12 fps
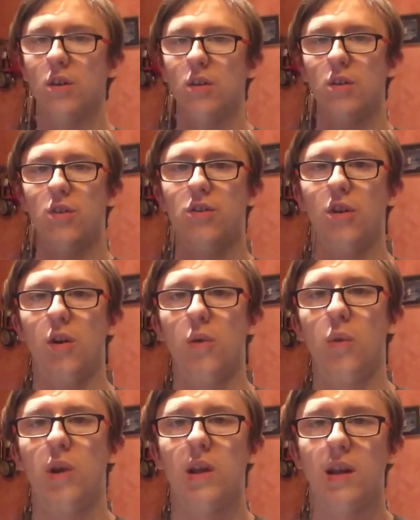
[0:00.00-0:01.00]
So,
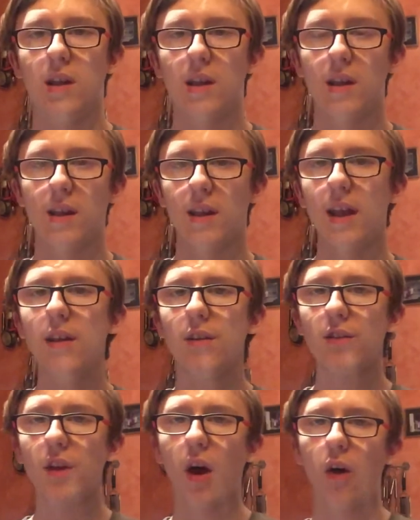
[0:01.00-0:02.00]
let us
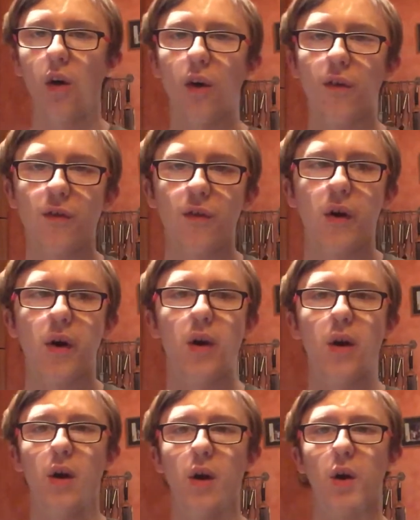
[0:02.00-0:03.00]
start off
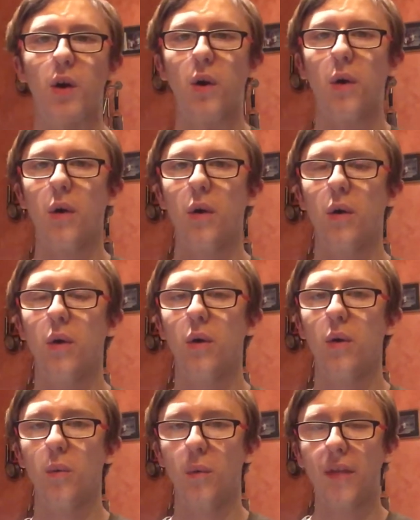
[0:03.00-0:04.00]

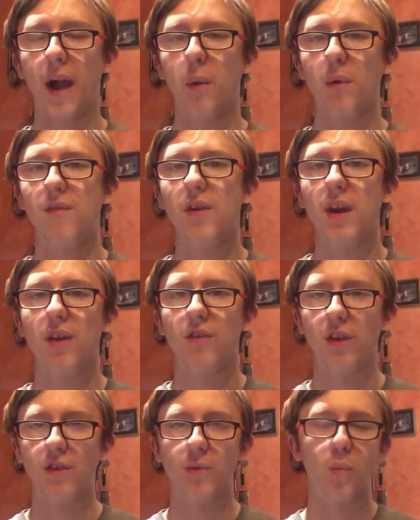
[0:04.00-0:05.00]
with how we finished
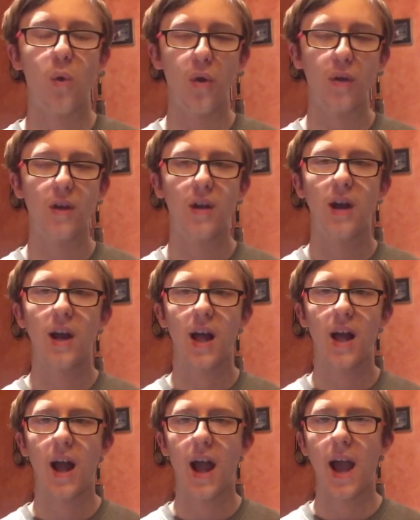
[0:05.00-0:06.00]
Season 1.
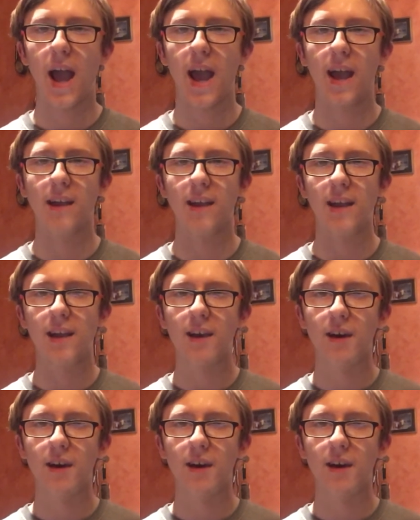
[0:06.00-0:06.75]
Annie